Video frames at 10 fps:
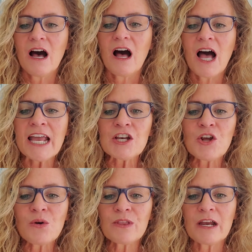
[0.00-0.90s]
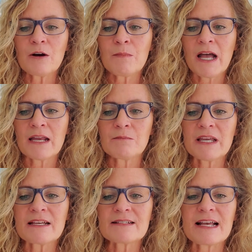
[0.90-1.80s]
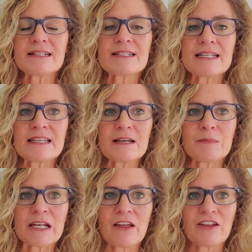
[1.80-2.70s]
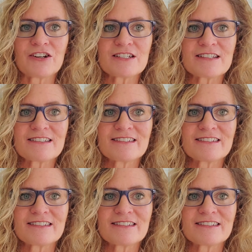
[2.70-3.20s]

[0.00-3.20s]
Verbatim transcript: I know they are mine because I see them in others.